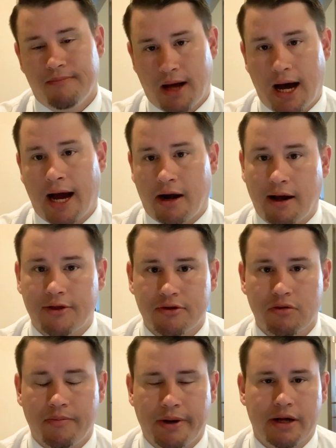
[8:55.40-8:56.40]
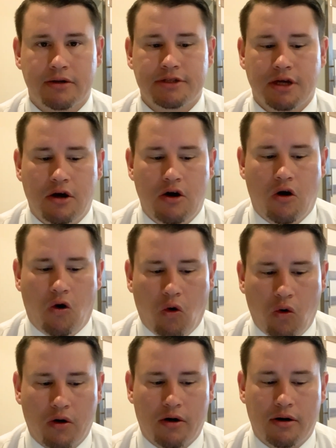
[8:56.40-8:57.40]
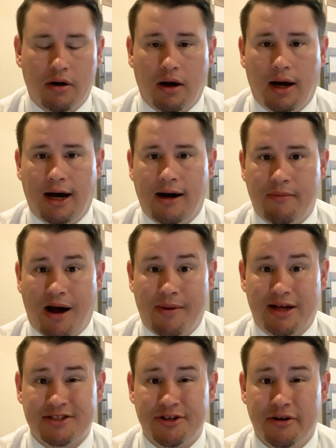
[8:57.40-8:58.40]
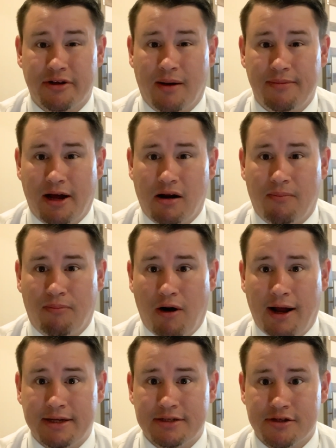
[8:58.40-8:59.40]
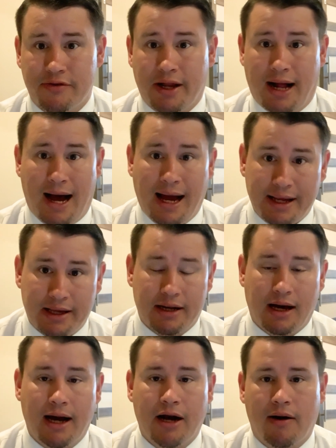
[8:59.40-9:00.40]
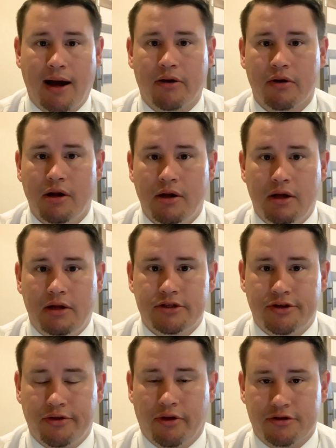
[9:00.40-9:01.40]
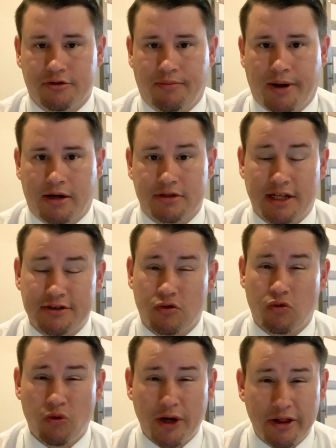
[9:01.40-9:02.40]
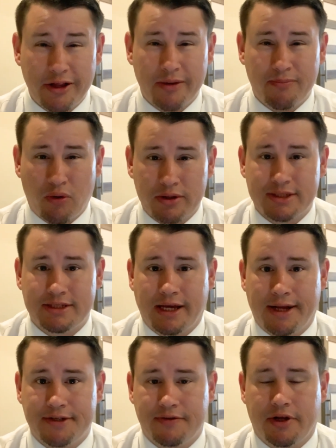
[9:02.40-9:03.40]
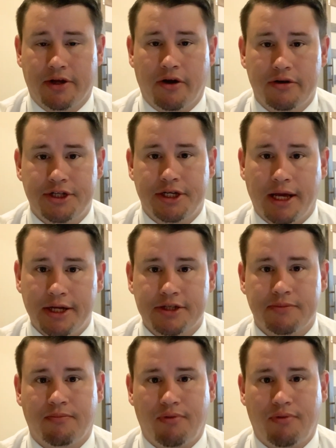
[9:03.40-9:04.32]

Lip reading: hire out the repairs, or I'm asking you to come down on price so that I can hire out to do those repairs. That's a really important stage of the negotiation